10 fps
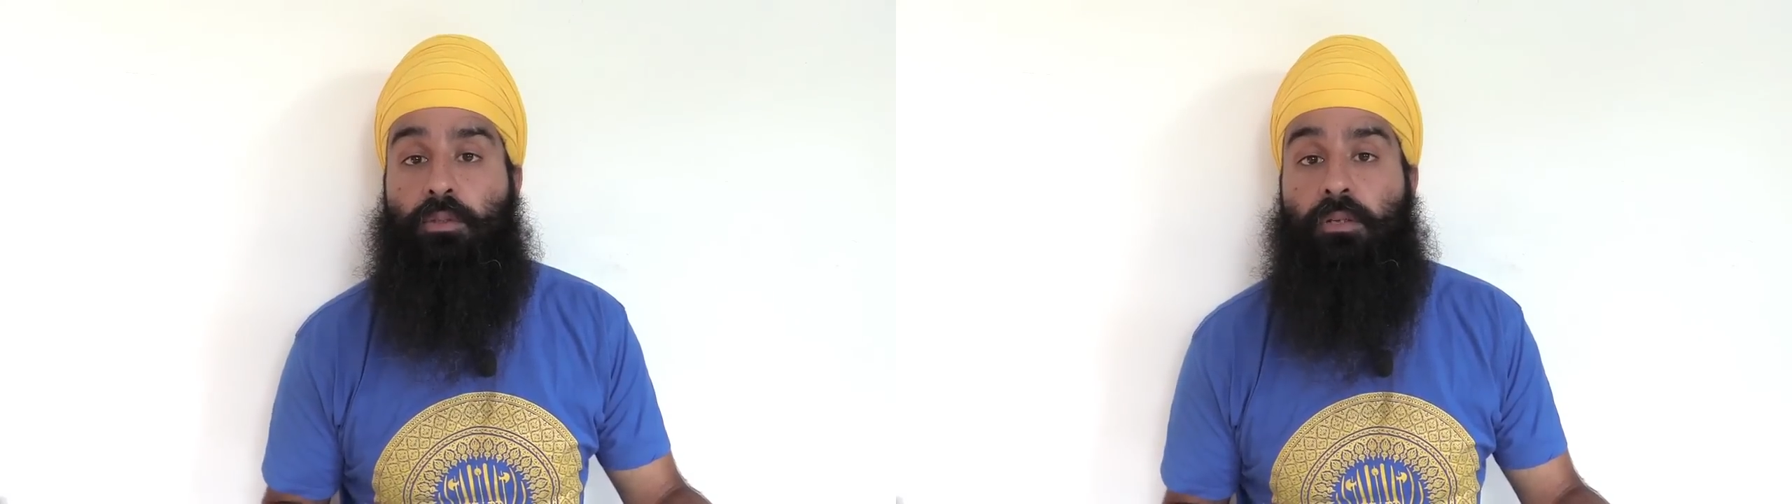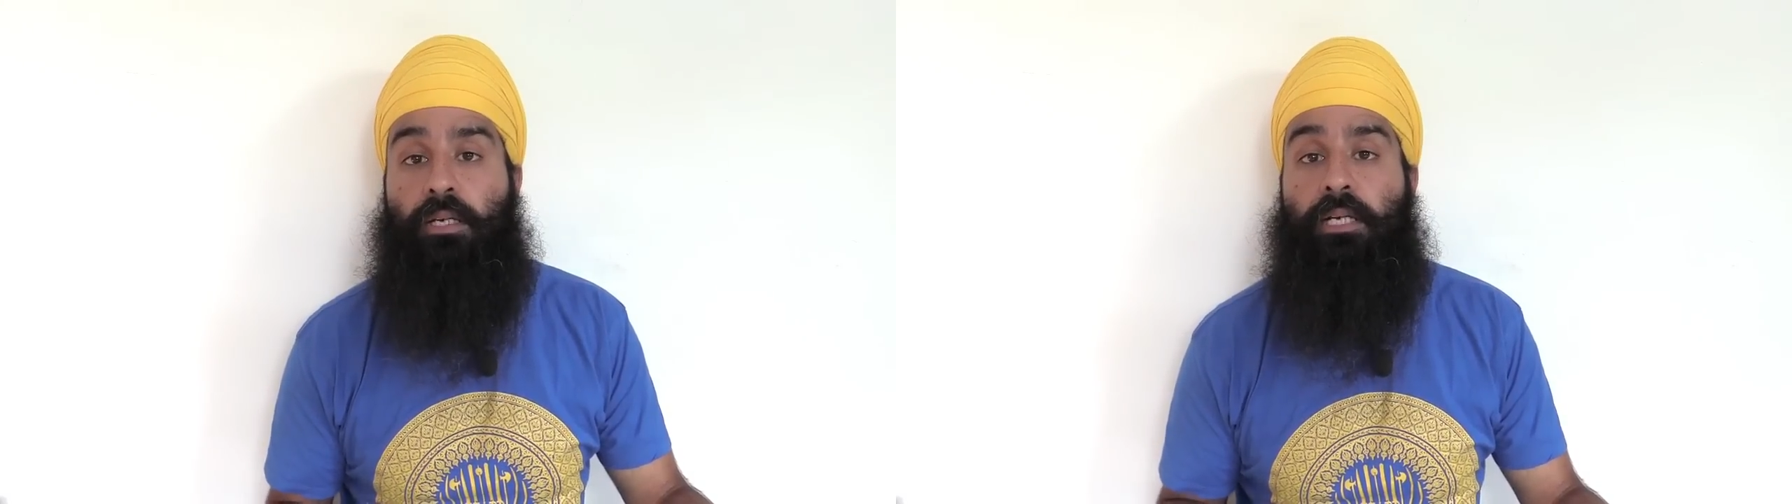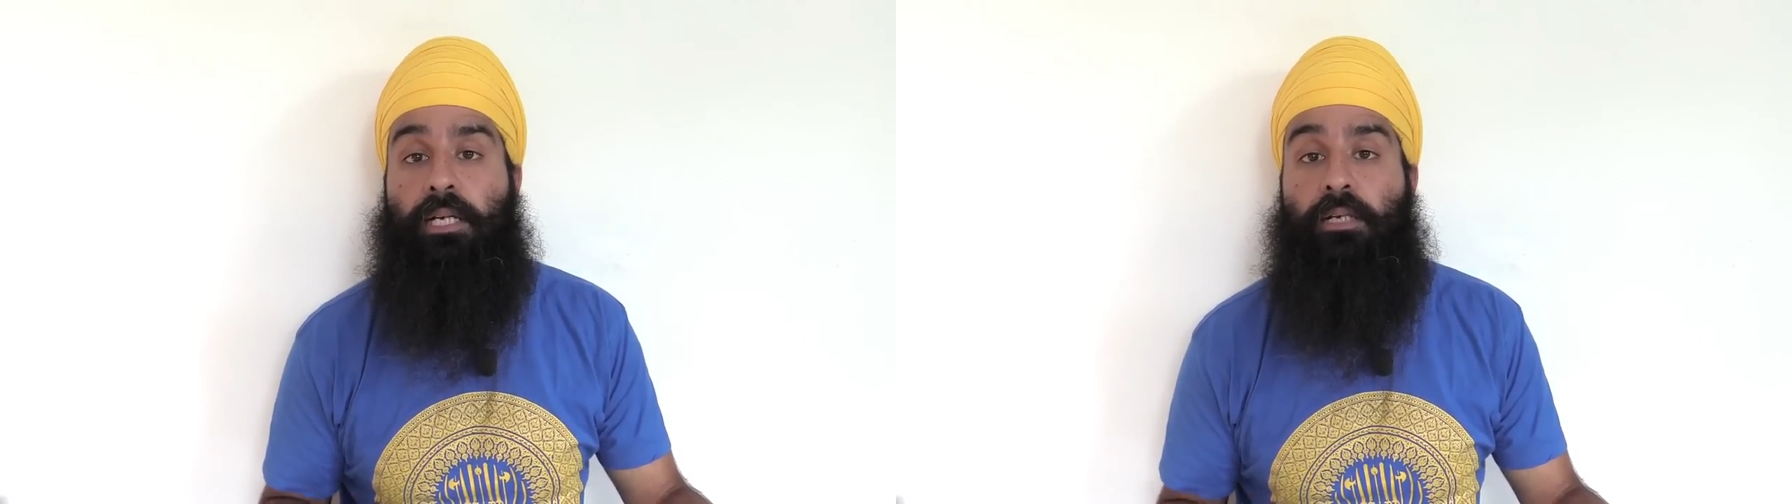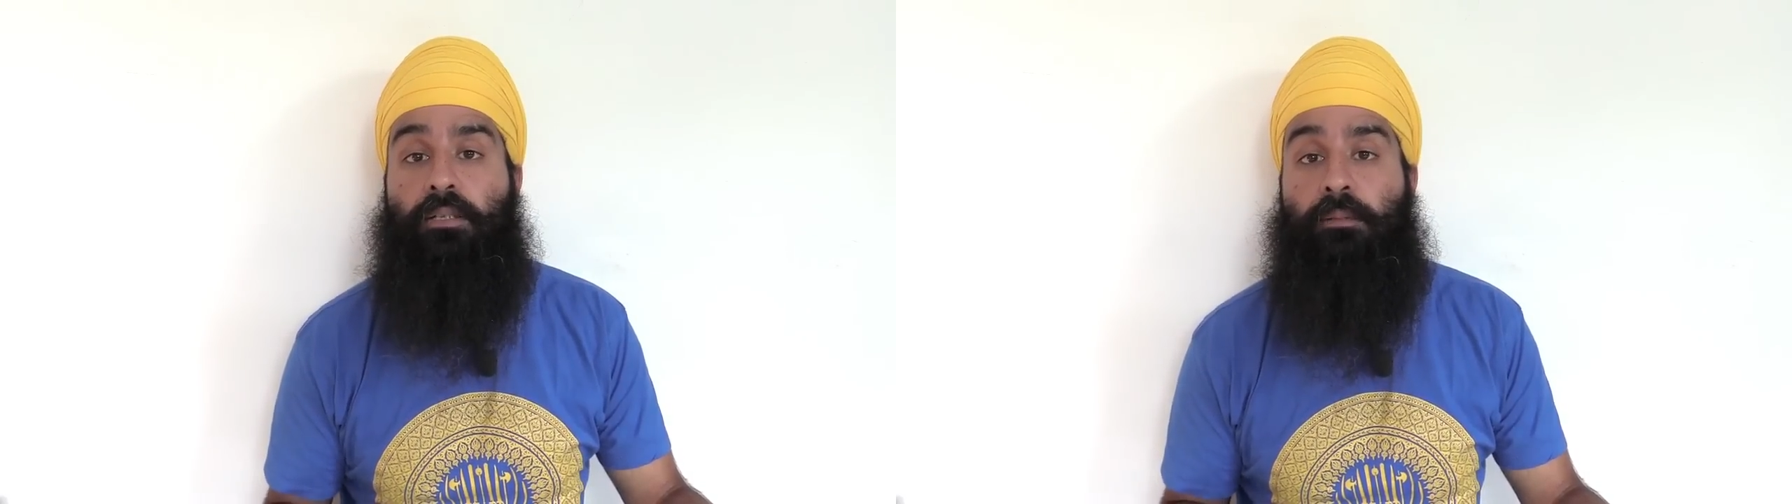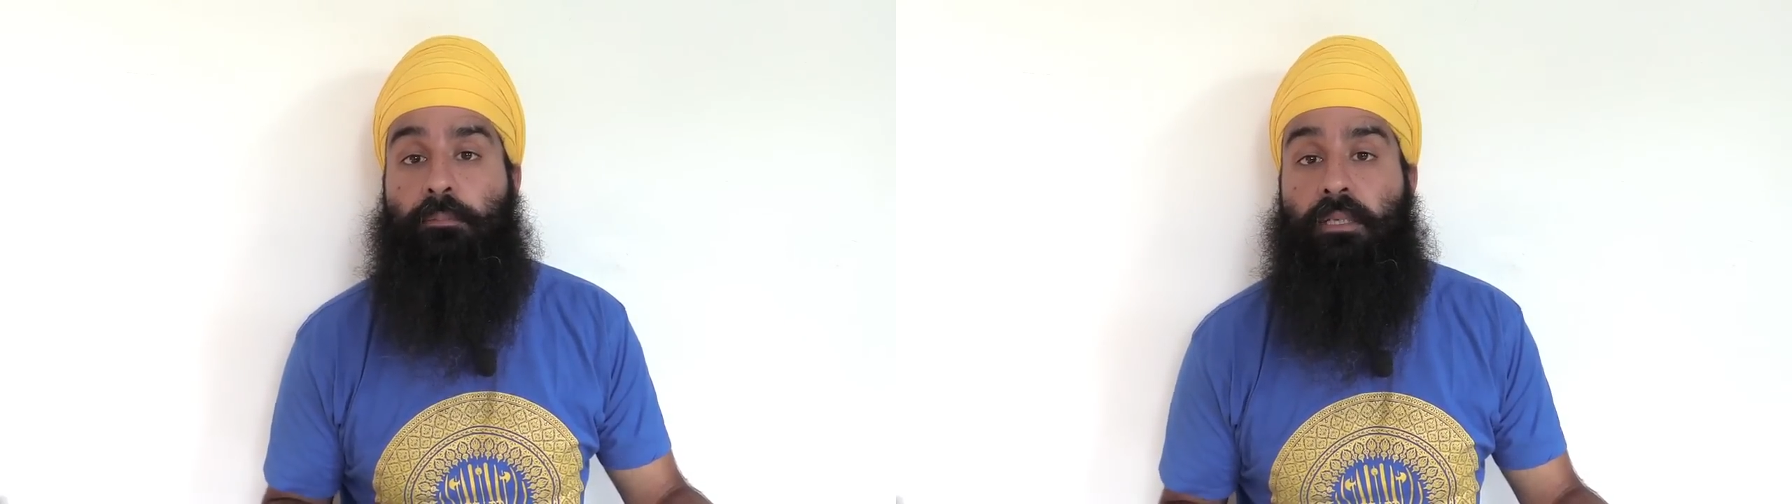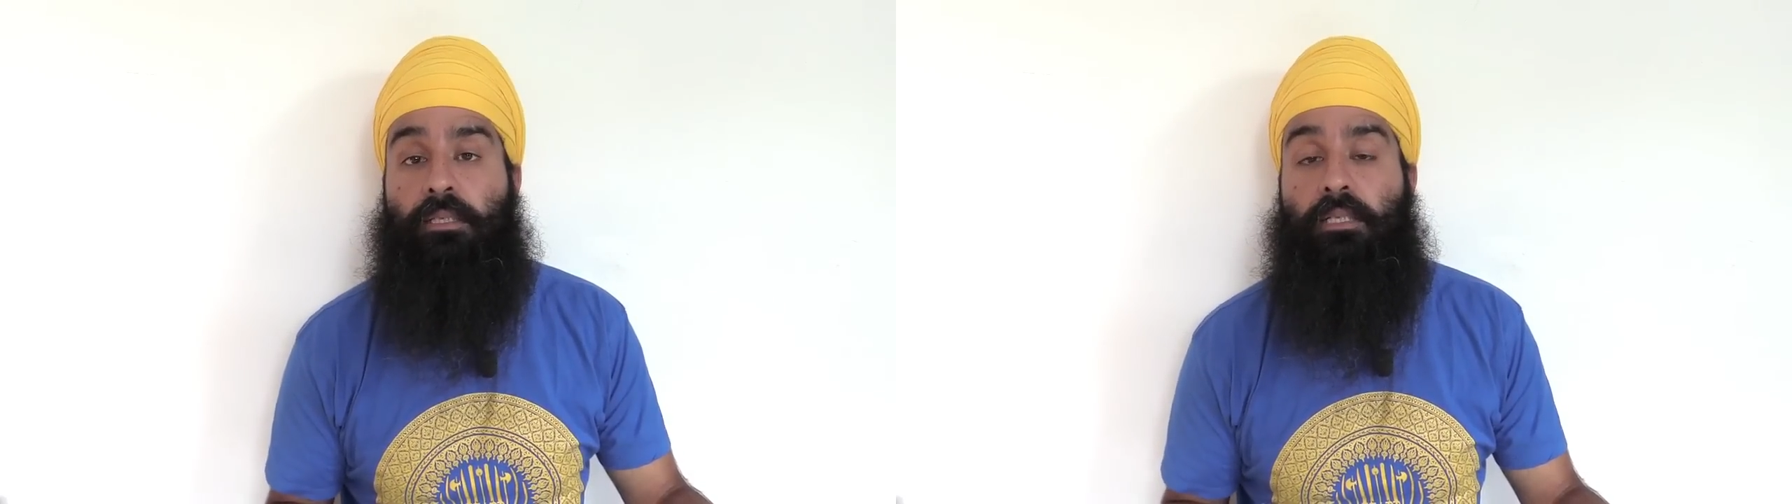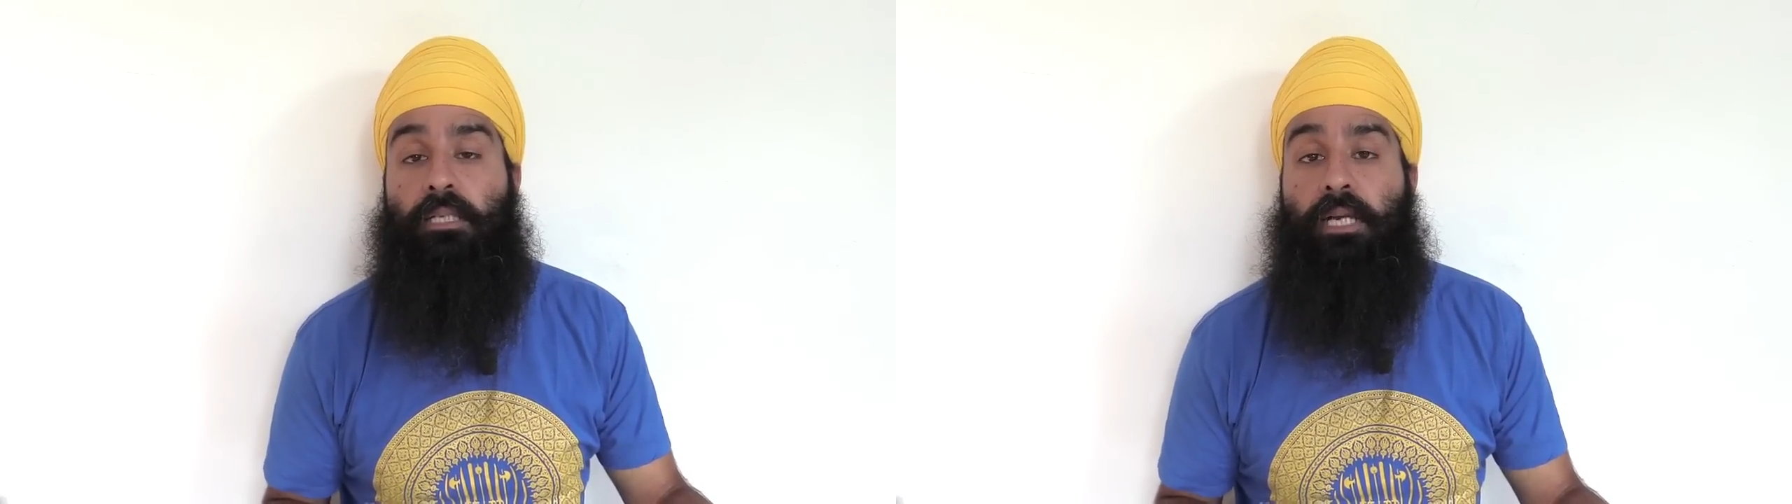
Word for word: Gurdwara, into the Panth,